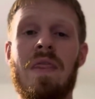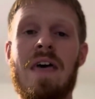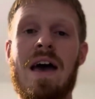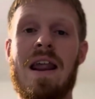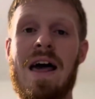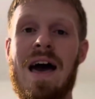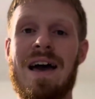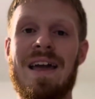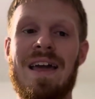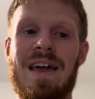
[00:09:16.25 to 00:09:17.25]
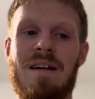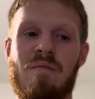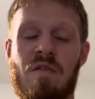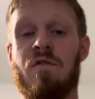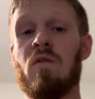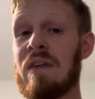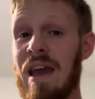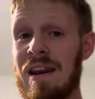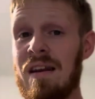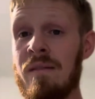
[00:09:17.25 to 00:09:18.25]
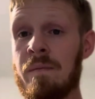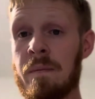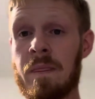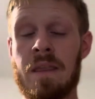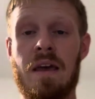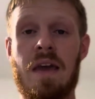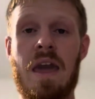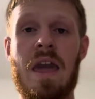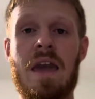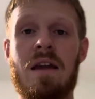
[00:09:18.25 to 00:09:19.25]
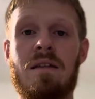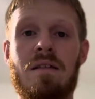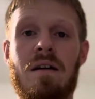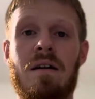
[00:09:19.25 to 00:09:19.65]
that I am forgetting. And,